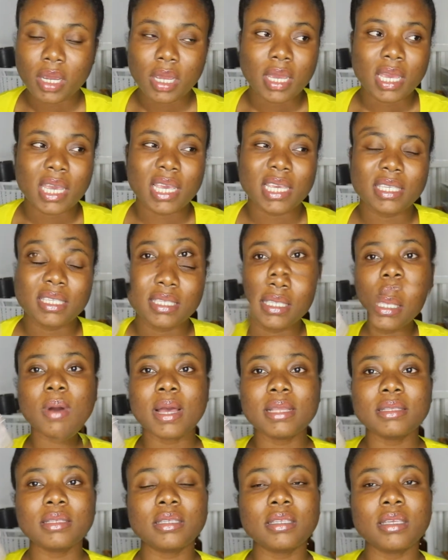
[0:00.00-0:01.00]
If the
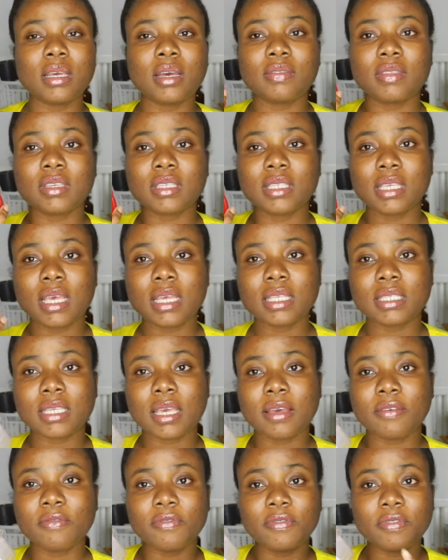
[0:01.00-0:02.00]
quantity of the scent
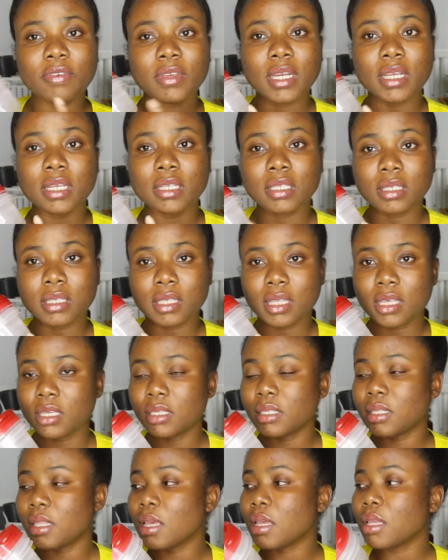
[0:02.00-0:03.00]
can fit into
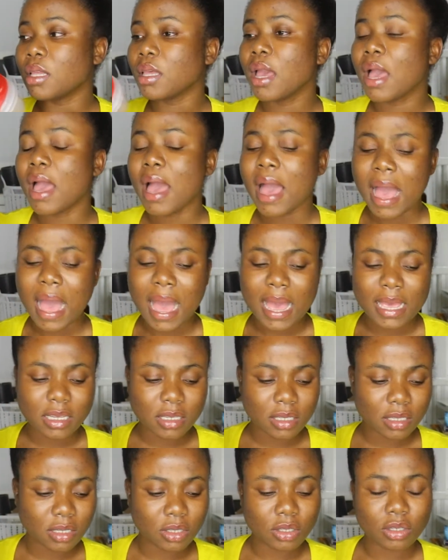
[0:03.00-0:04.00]
this thing, I
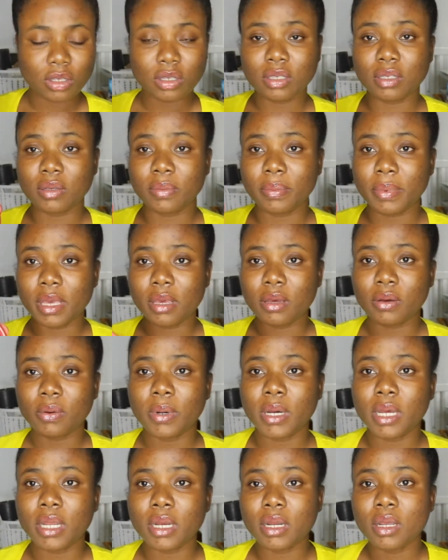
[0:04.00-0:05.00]
just use the bigger
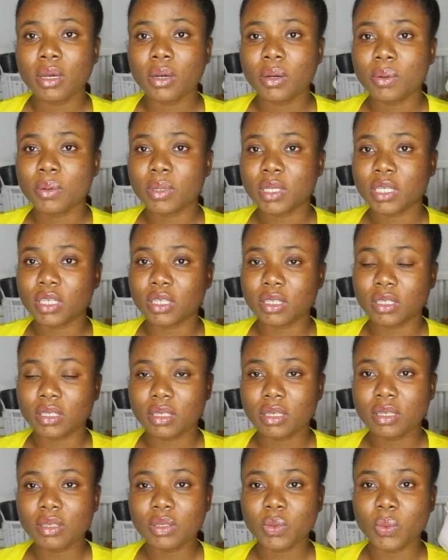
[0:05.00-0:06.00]
one, which is
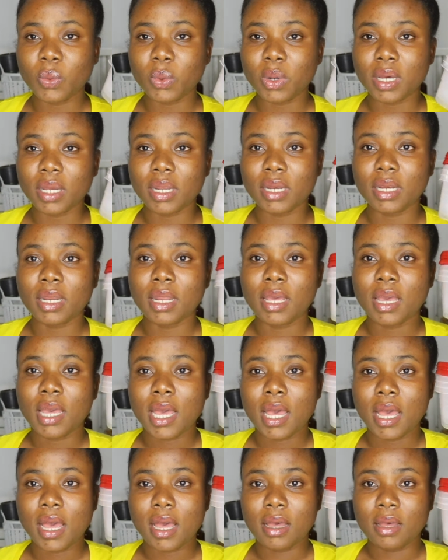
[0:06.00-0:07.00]
this one.
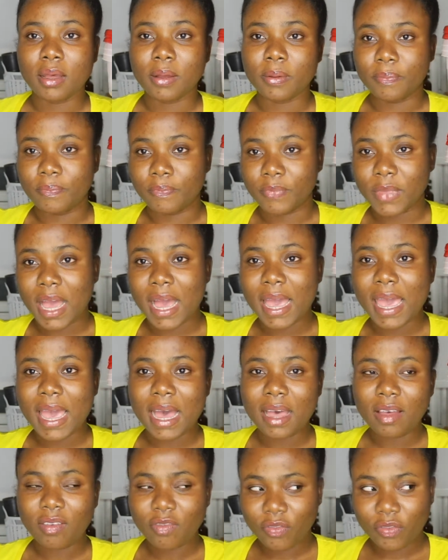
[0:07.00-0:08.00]
I
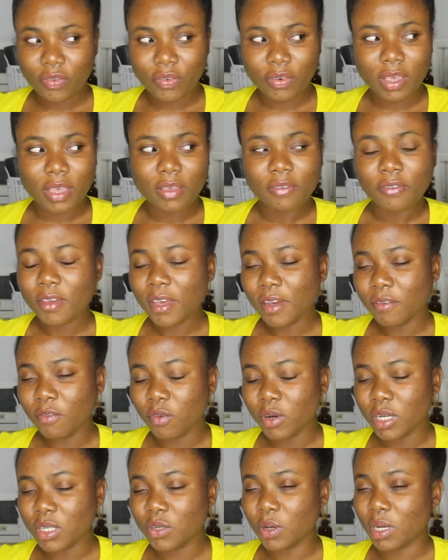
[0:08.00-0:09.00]
have, if you have
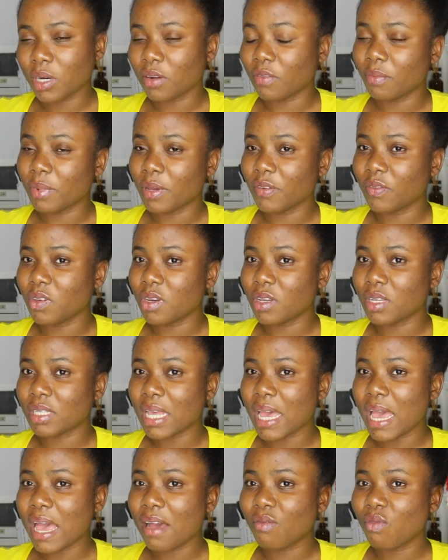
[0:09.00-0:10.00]
watched one of my videos,
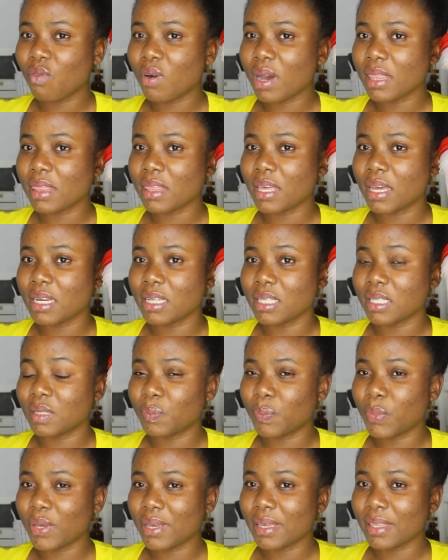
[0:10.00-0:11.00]
I have one that is
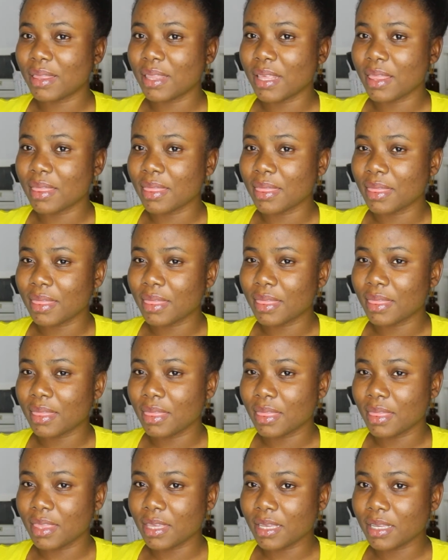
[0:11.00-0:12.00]
bigger than
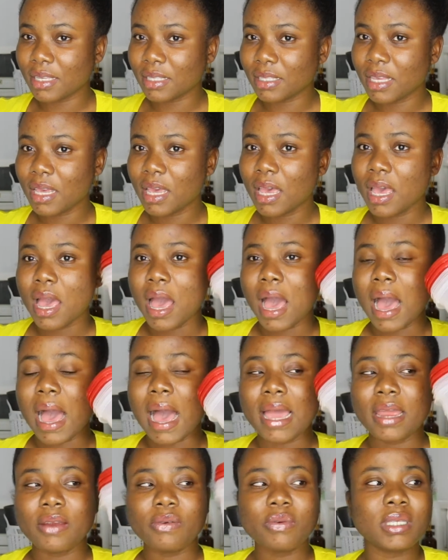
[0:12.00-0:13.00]
this.
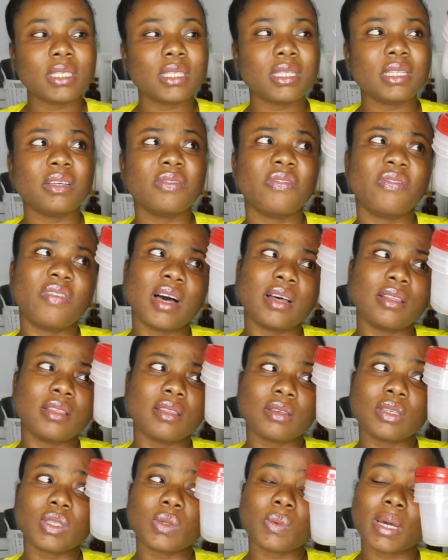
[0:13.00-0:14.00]
I recently found
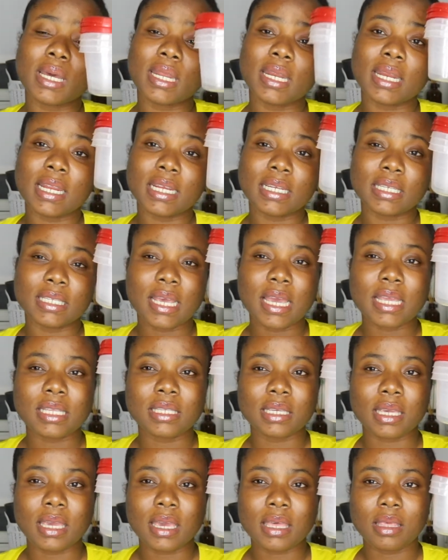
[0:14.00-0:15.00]
this one and I decided
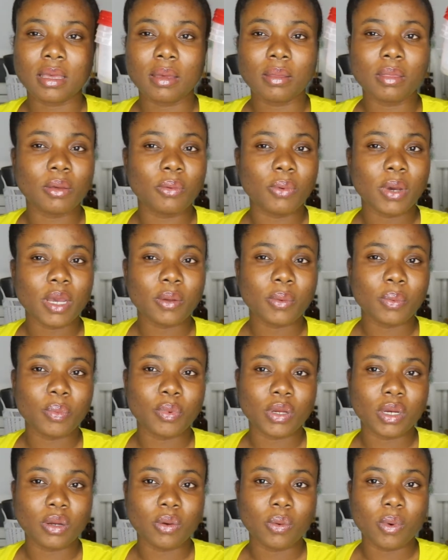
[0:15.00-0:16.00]
to get them, and they work
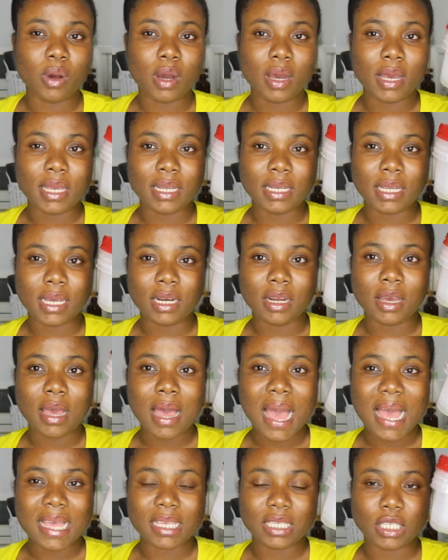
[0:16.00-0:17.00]
pretty well and they are not
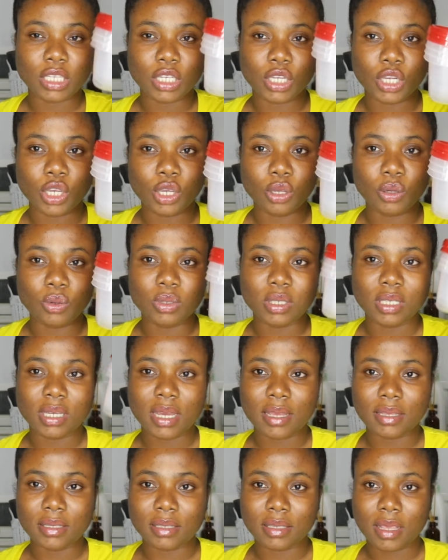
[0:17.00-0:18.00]
as huge
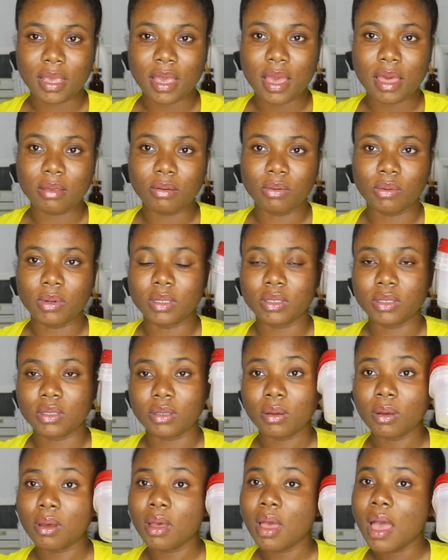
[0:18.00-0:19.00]
as the other one,
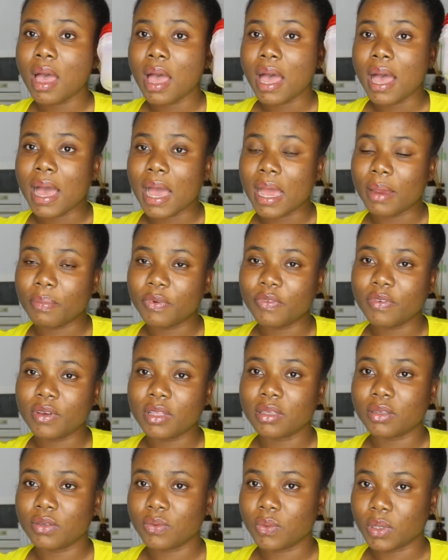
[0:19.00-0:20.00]
so I prefer
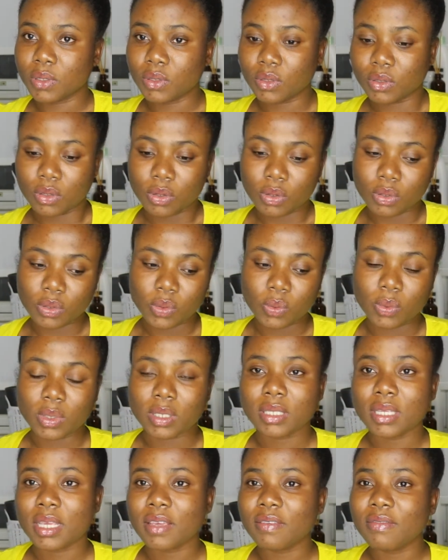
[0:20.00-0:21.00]
this one to those
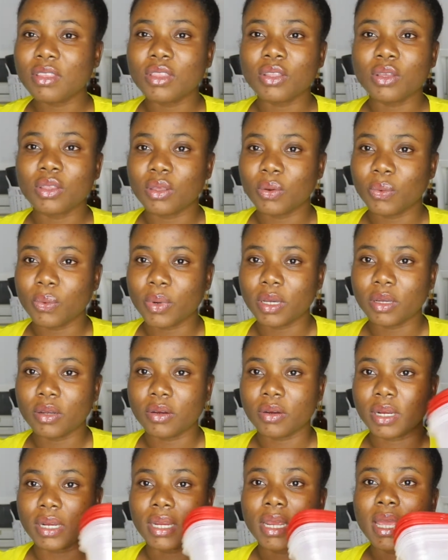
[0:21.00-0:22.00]
ones, even though they work
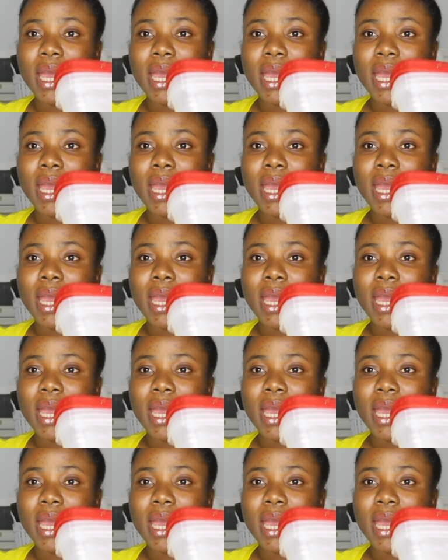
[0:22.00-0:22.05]
great.